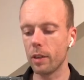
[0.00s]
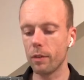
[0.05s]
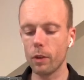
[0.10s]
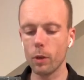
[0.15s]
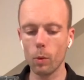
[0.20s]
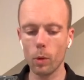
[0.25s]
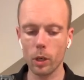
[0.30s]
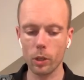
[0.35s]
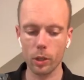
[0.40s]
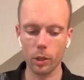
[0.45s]
If
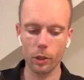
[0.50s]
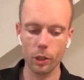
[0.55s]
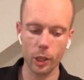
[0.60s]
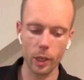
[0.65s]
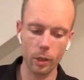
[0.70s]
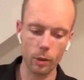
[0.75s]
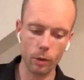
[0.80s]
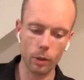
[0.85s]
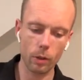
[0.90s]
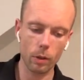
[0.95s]
you watch their
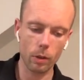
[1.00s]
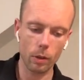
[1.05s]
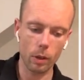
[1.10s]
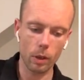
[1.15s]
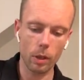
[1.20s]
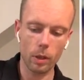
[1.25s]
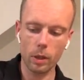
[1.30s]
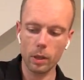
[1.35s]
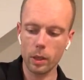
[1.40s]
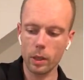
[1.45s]
channel,
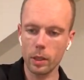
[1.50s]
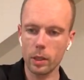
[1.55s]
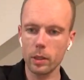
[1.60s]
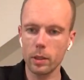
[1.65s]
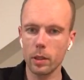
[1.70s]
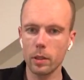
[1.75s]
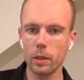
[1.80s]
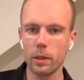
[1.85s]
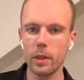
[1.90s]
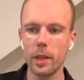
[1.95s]

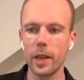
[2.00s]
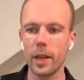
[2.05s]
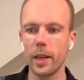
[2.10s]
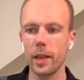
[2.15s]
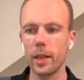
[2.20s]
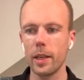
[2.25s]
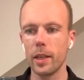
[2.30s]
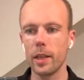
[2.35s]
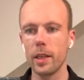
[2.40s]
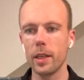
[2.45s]

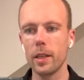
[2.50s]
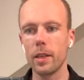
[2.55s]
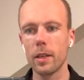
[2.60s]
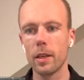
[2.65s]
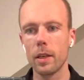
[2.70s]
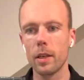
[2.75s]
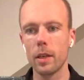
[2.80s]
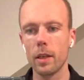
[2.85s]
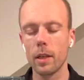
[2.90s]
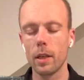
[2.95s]
they
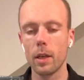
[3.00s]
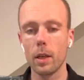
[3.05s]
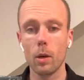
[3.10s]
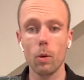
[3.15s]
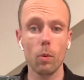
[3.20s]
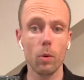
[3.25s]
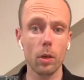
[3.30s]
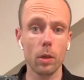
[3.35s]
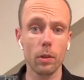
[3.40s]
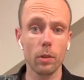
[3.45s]

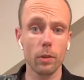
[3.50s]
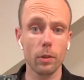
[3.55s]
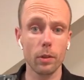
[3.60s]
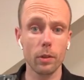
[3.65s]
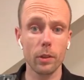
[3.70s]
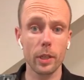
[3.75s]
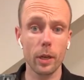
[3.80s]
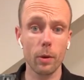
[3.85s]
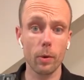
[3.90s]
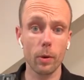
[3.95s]
were
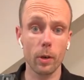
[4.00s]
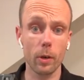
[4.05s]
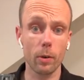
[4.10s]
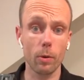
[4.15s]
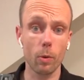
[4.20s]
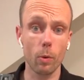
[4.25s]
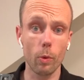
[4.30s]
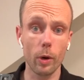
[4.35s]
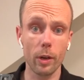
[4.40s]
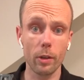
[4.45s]

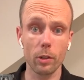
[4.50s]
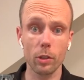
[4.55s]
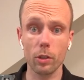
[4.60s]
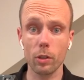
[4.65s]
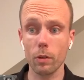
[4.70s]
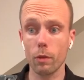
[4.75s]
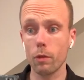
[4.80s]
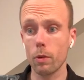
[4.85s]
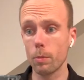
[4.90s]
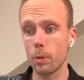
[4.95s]
with
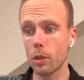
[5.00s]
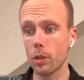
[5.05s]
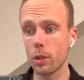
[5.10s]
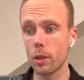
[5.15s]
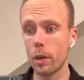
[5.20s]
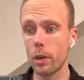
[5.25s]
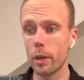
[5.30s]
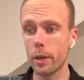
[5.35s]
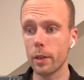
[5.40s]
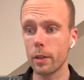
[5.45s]
us from the
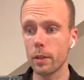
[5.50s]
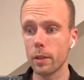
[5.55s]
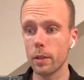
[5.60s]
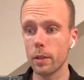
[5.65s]
start,